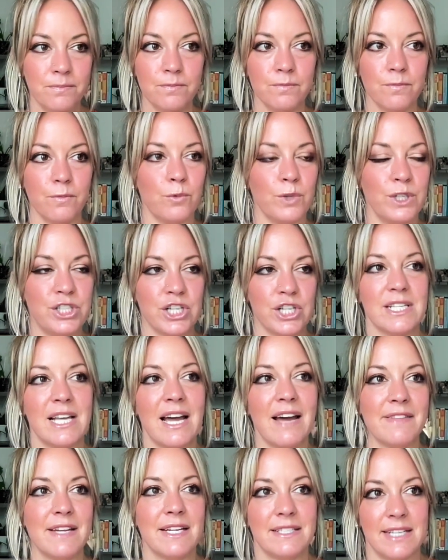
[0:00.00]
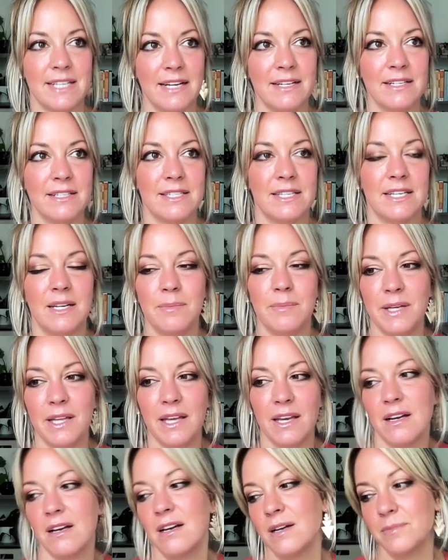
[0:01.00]
we just have that tendency to be
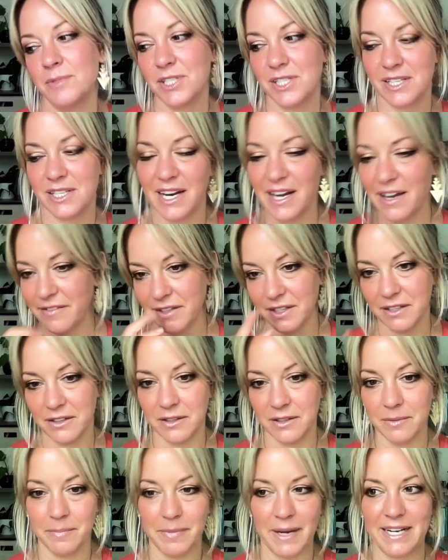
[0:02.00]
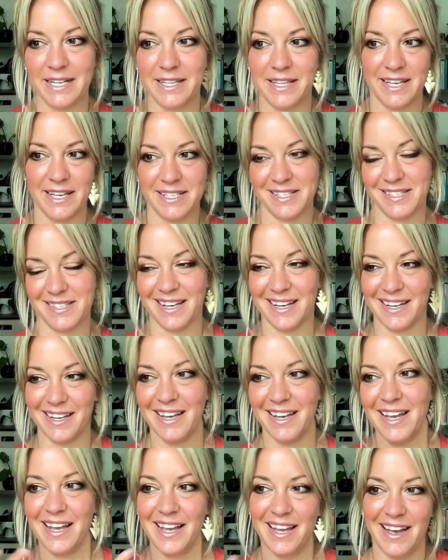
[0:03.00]
like, oh, I'm just going to have a little bite of this. Like,
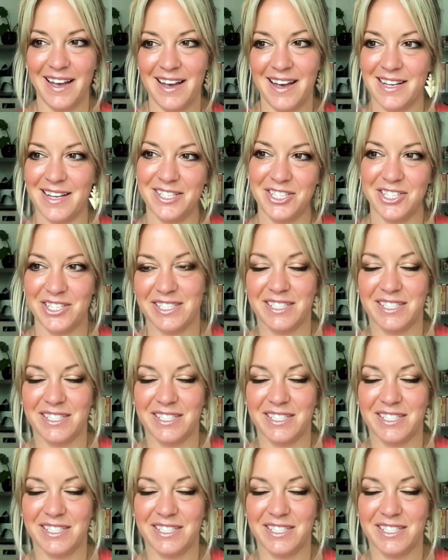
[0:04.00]
oh, it's just